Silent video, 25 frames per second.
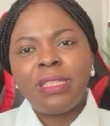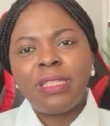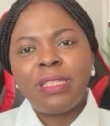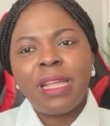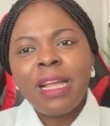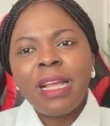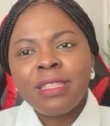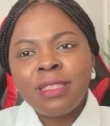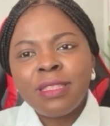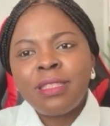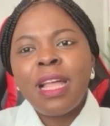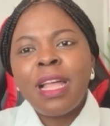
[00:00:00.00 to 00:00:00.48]

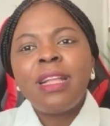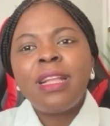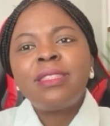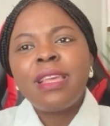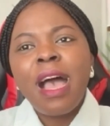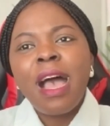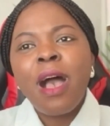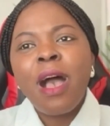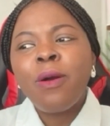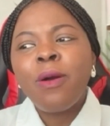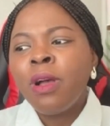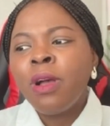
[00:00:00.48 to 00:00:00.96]
That's
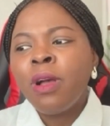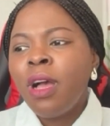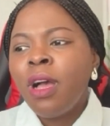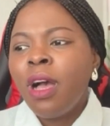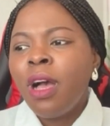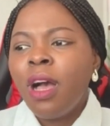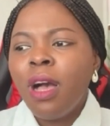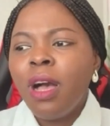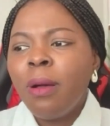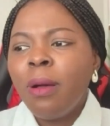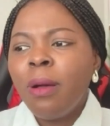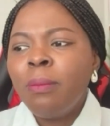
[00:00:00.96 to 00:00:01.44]
how
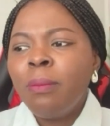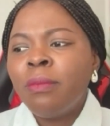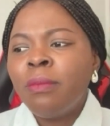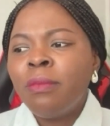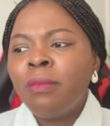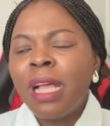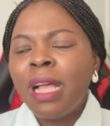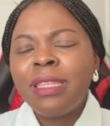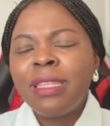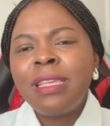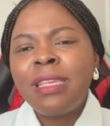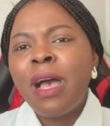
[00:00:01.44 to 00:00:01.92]

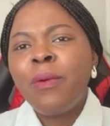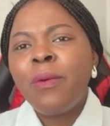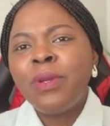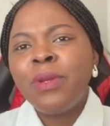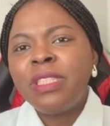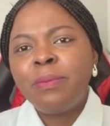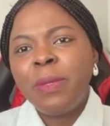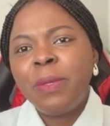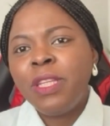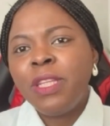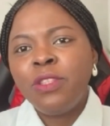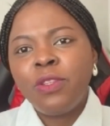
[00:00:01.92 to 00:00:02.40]

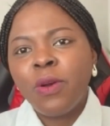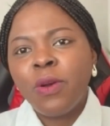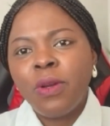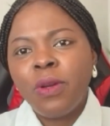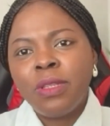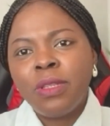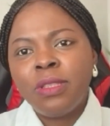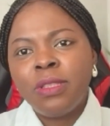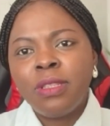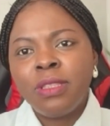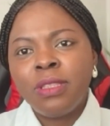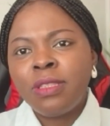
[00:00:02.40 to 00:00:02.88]
it's been
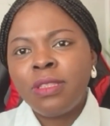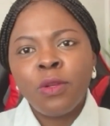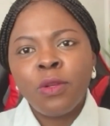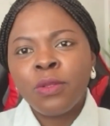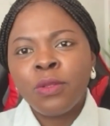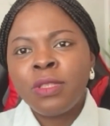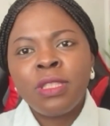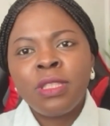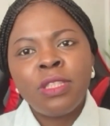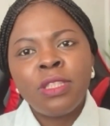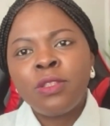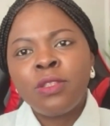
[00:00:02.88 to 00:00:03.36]
done. It's
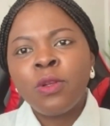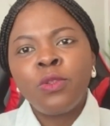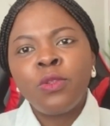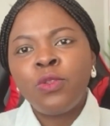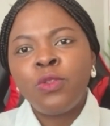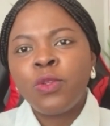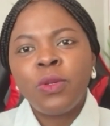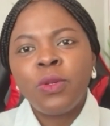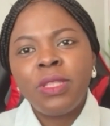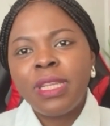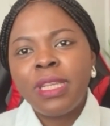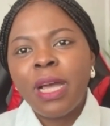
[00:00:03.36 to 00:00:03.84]

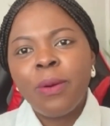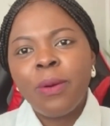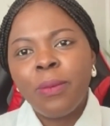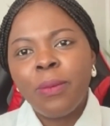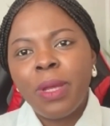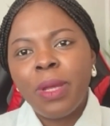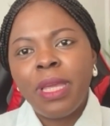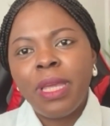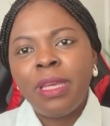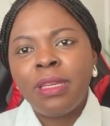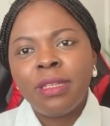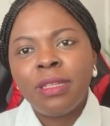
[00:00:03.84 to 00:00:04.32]
not done
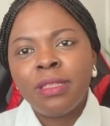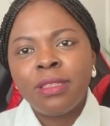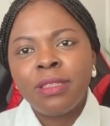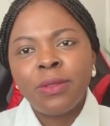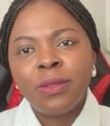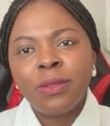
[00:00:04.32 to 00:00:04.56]
that way.